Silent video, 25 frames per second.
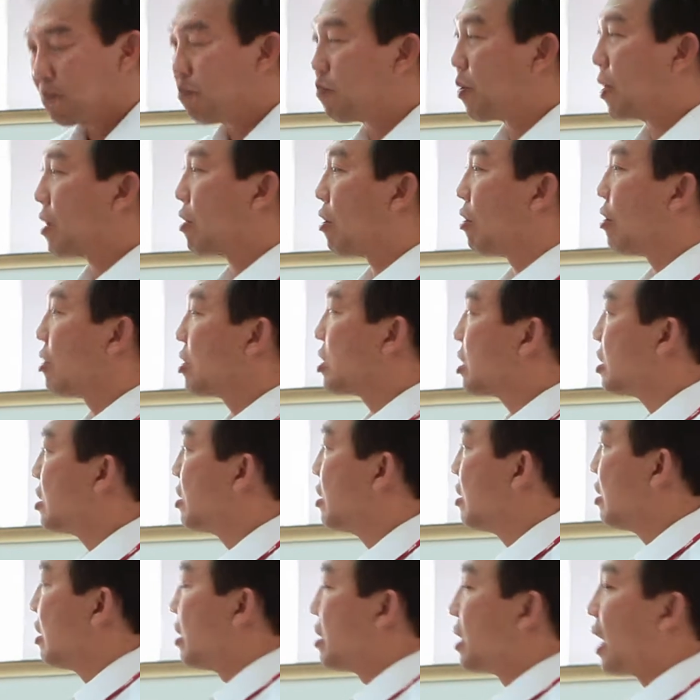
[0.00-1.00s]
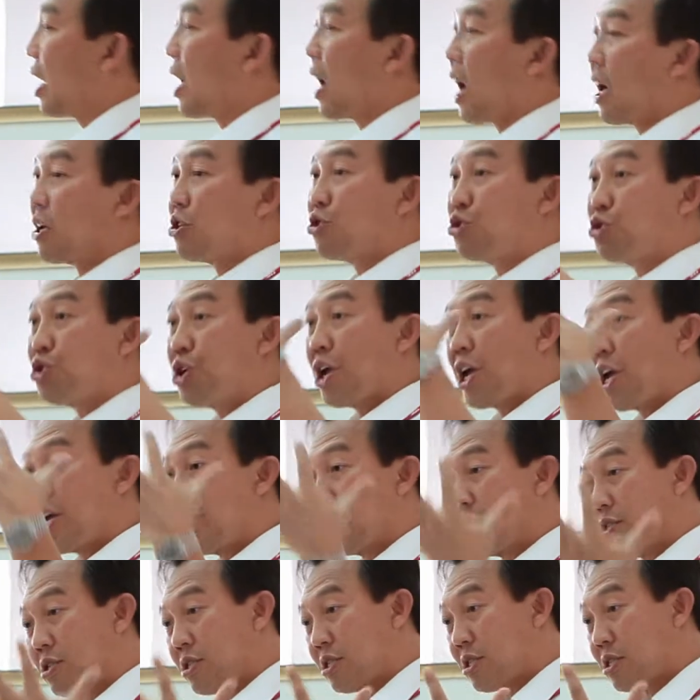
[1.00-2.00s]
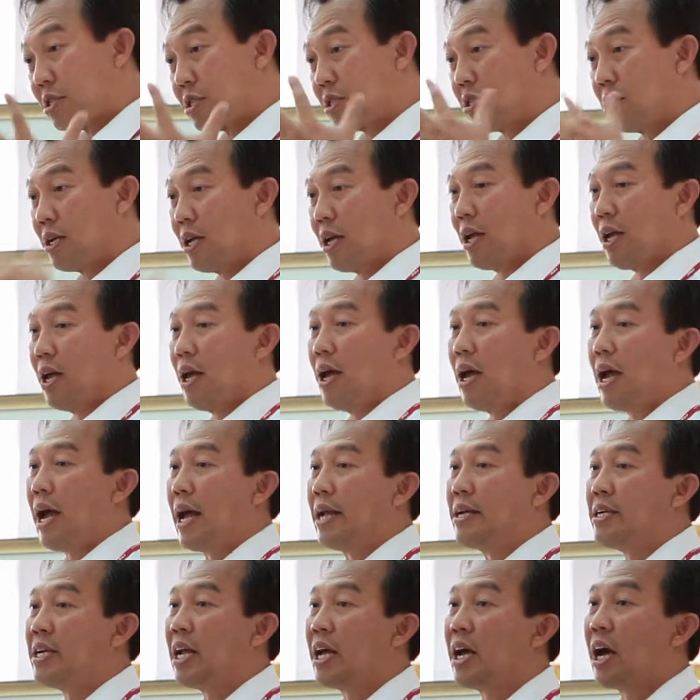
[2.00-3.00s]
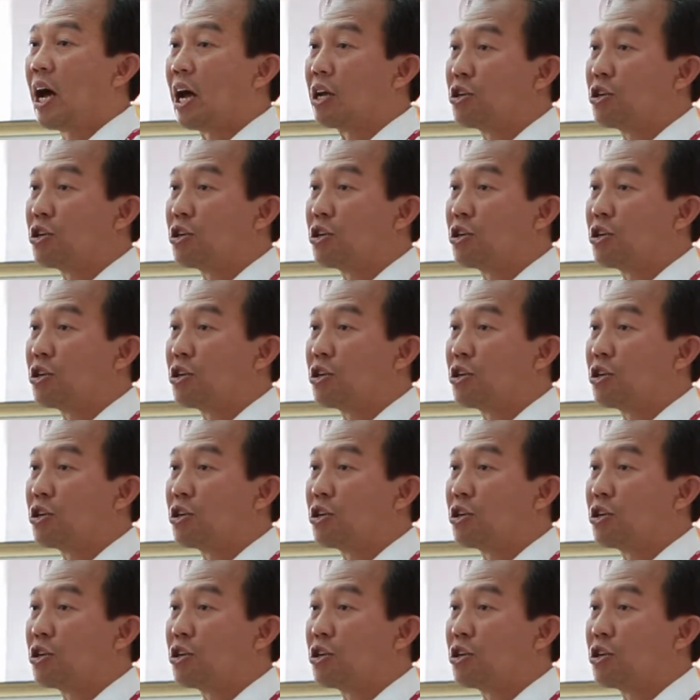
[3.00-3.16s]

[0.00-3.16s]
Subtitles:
because there are shades and there are